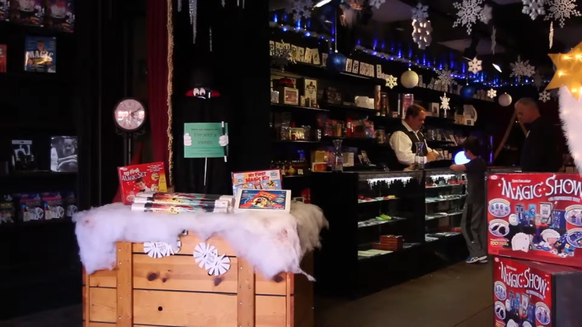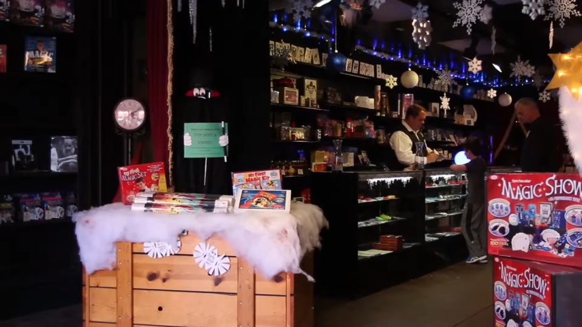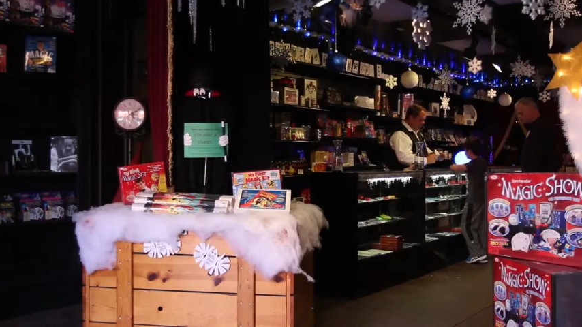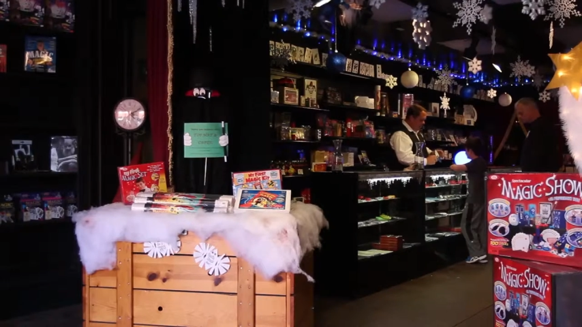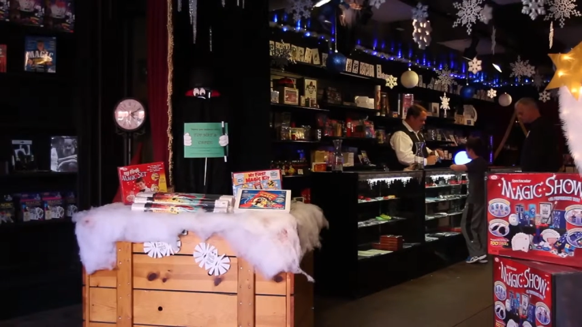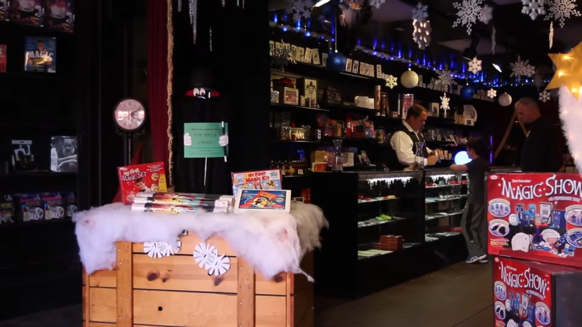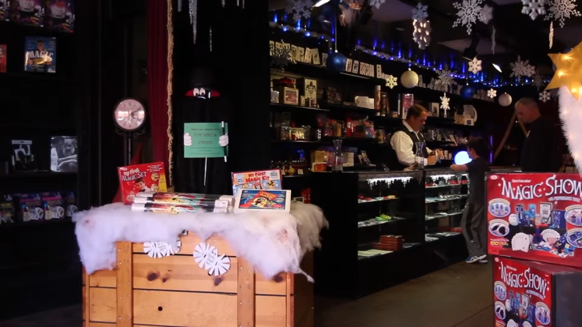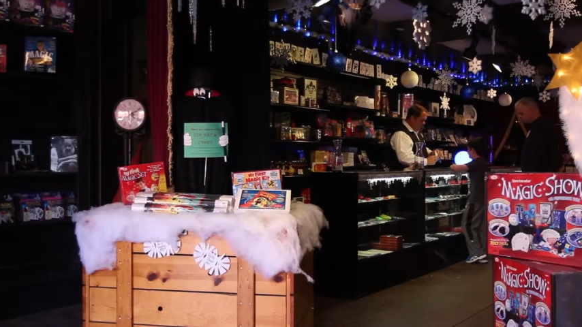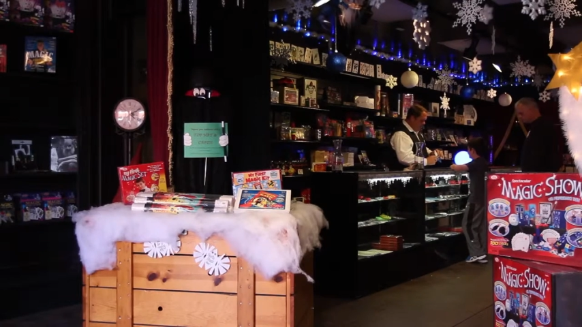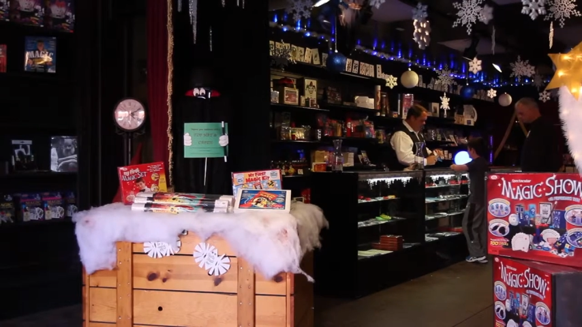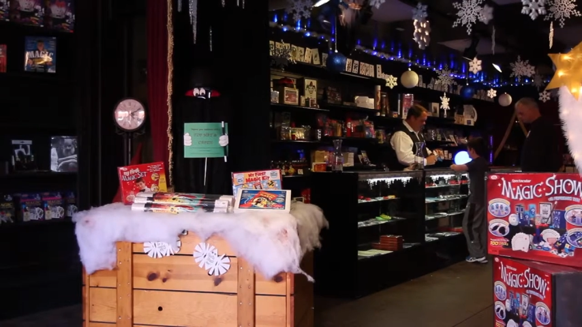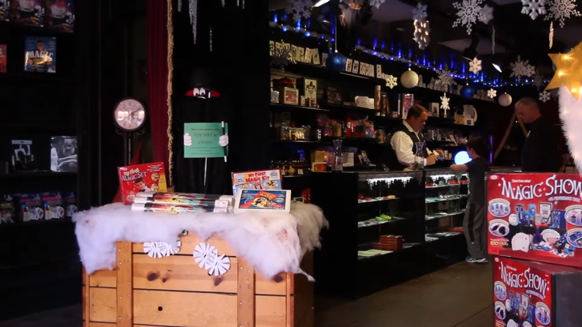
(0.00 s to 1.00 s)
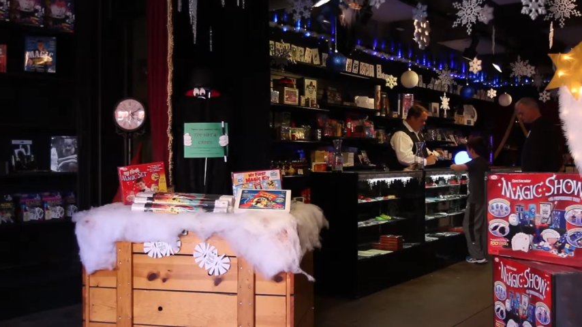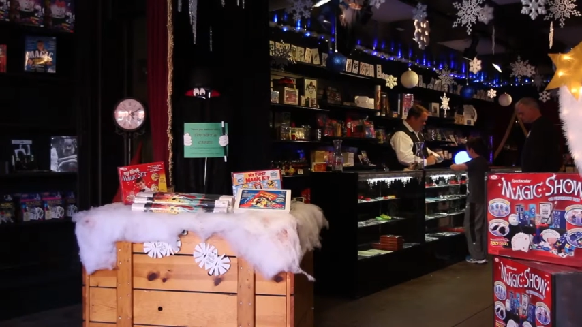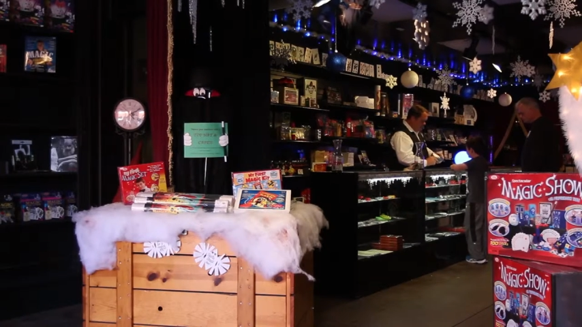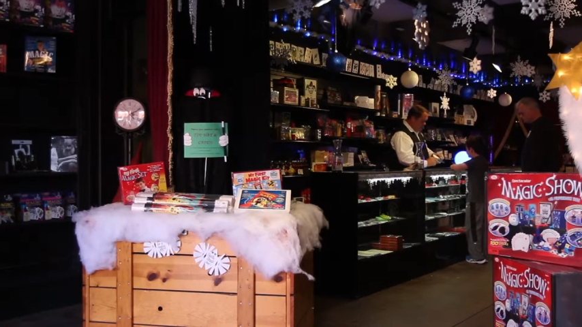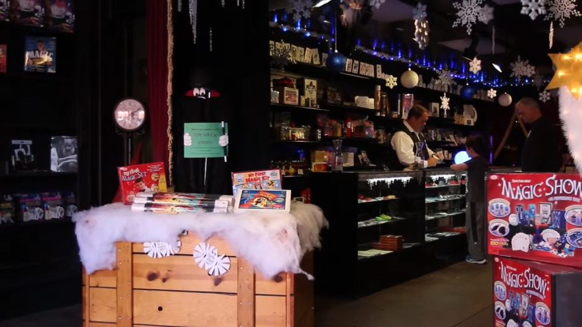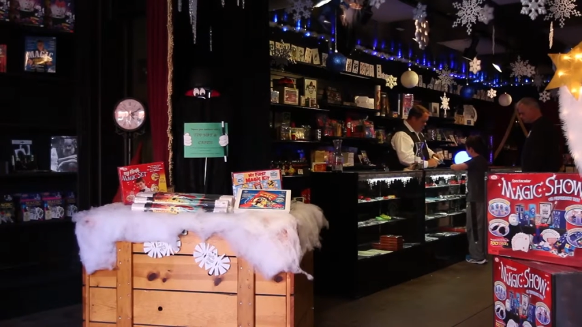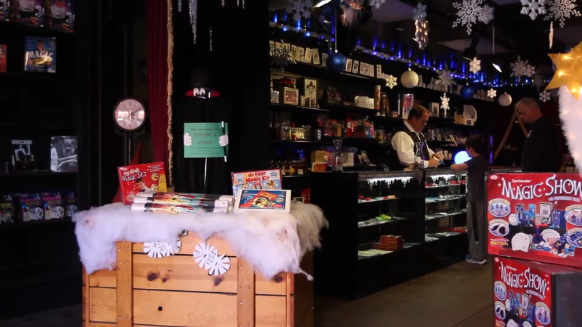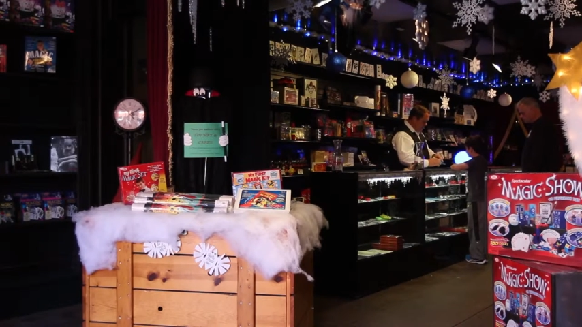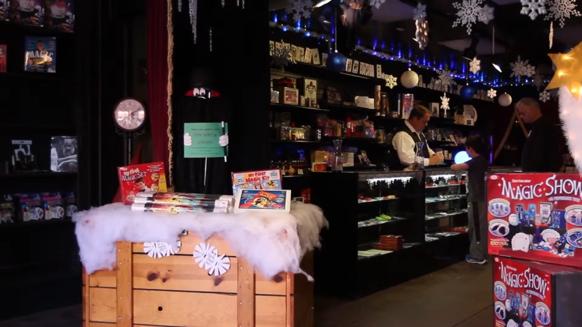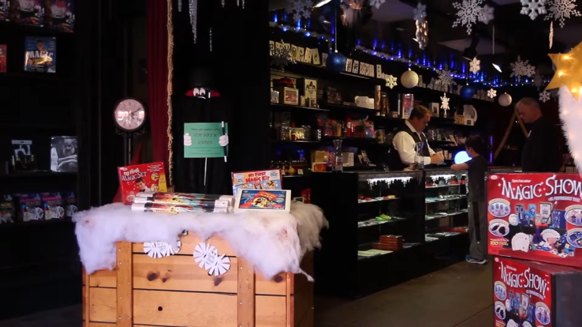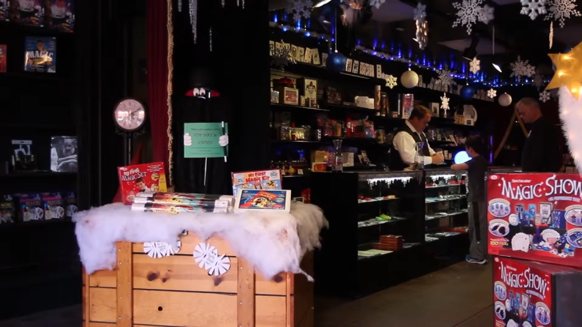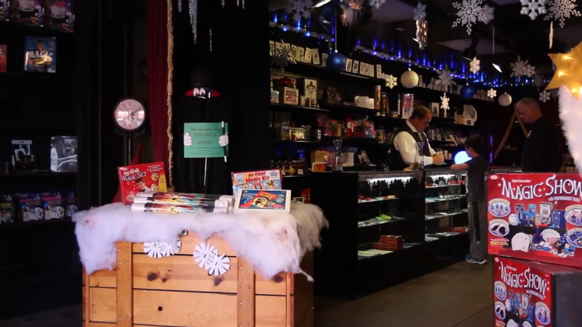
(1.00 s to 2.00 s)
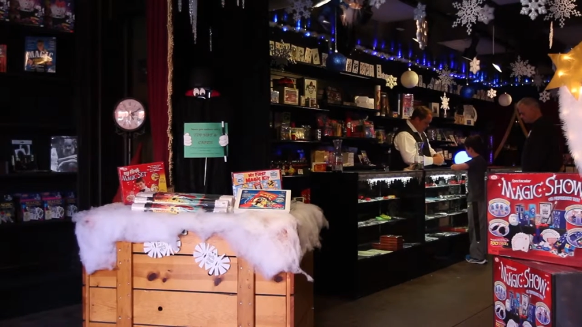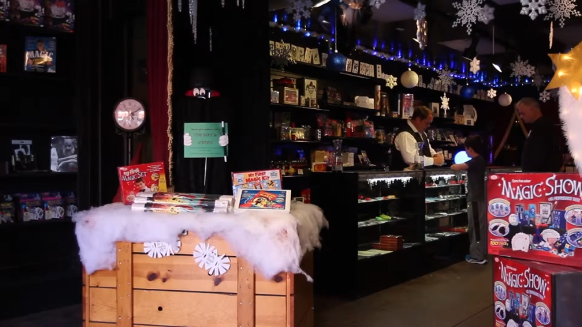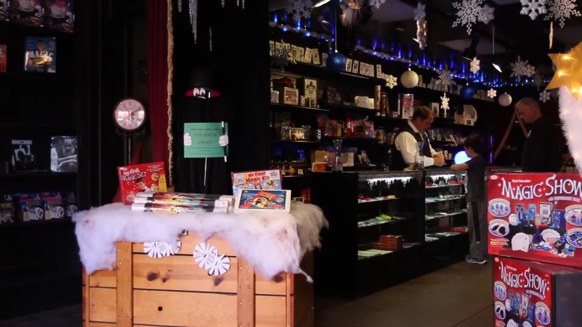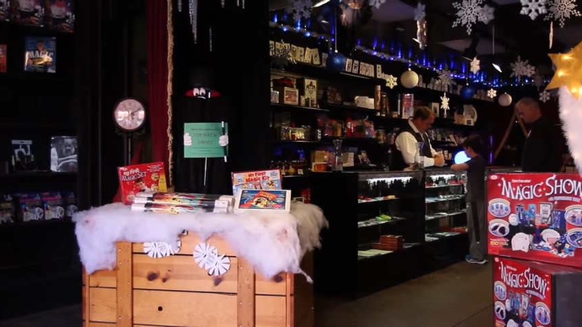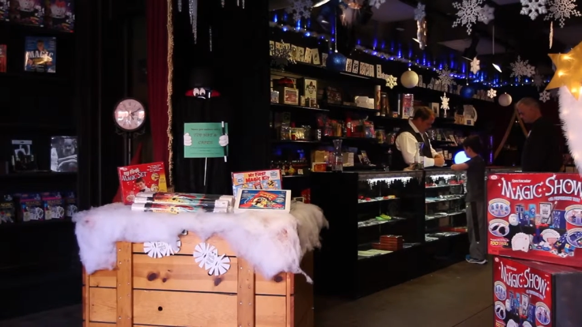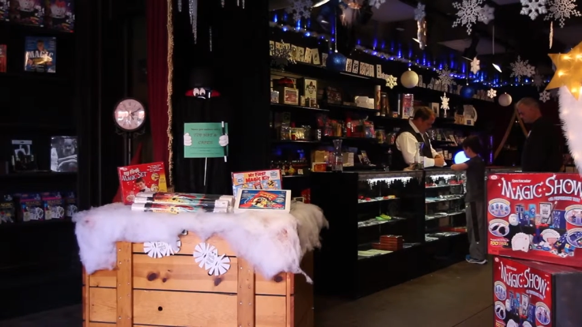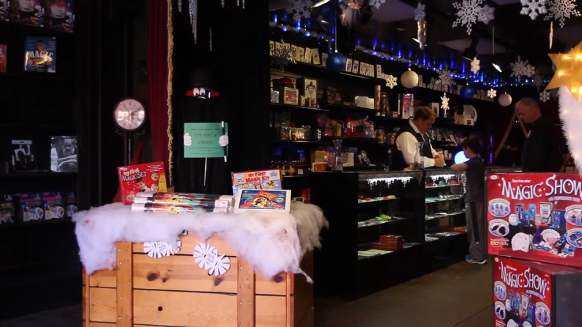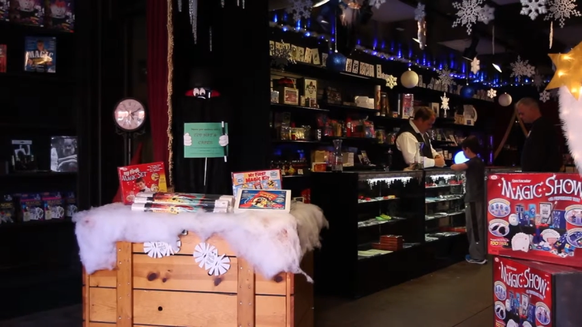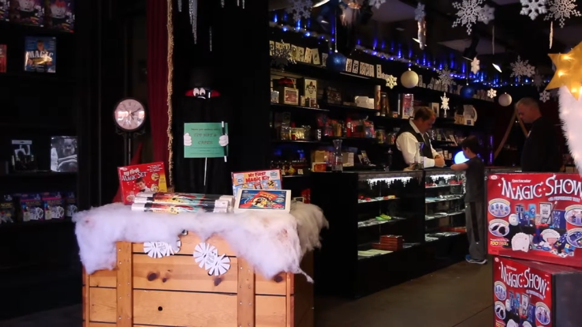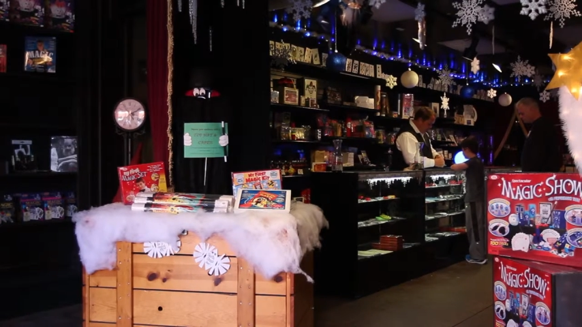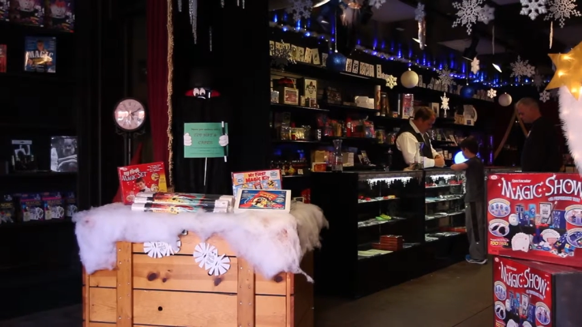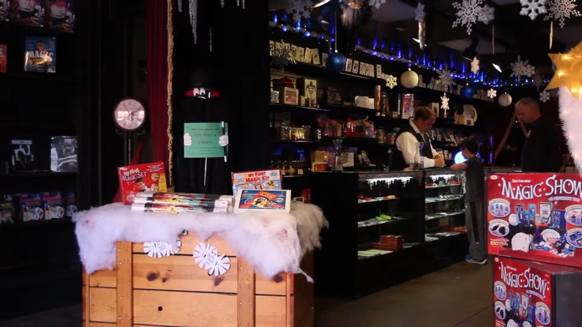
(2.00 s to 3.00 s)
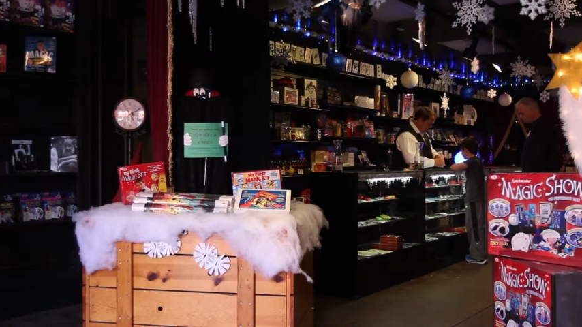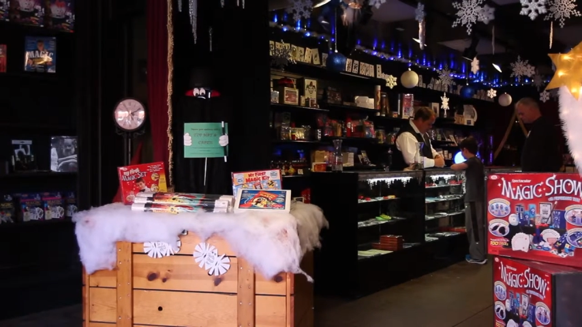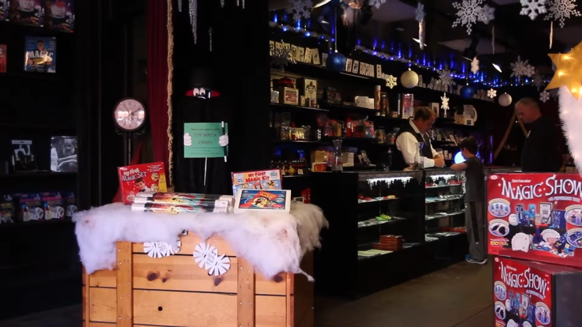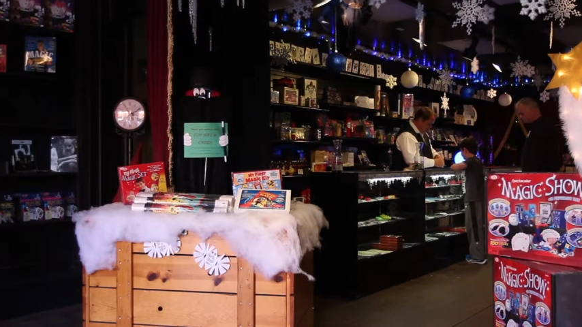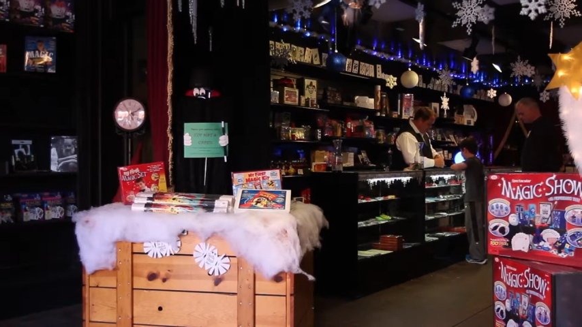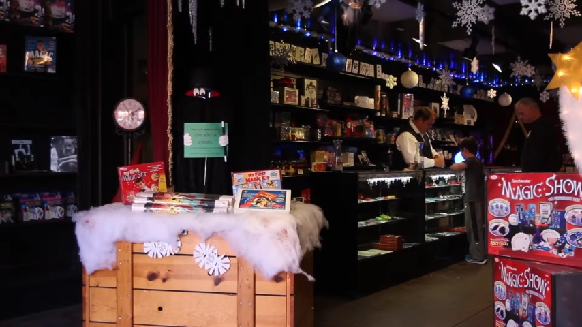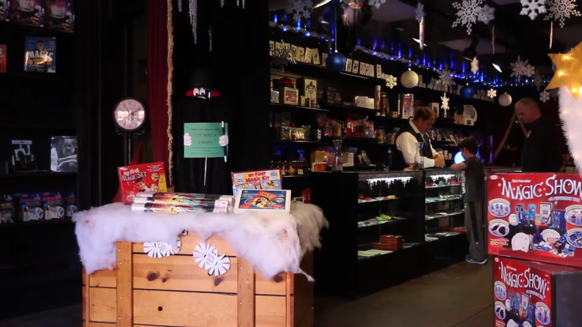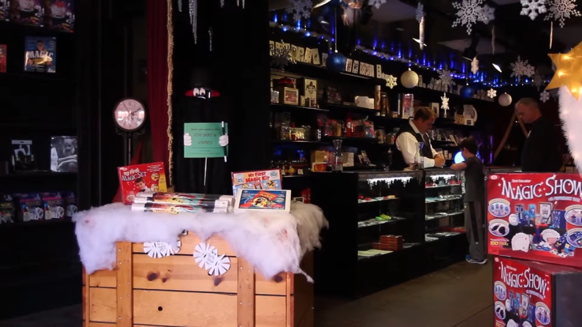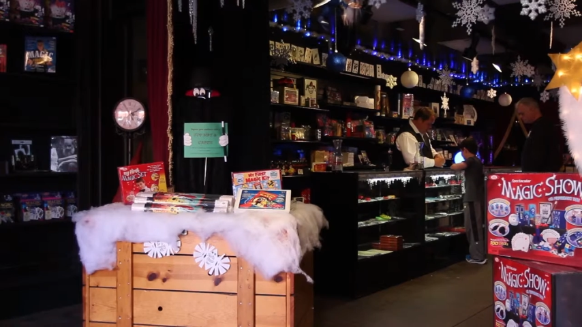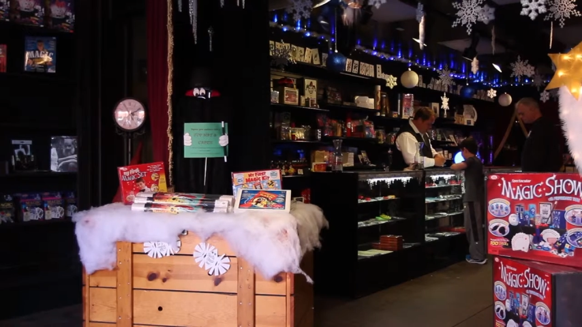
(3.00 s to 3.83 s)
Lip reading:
No face is visible, so there are no lips to read.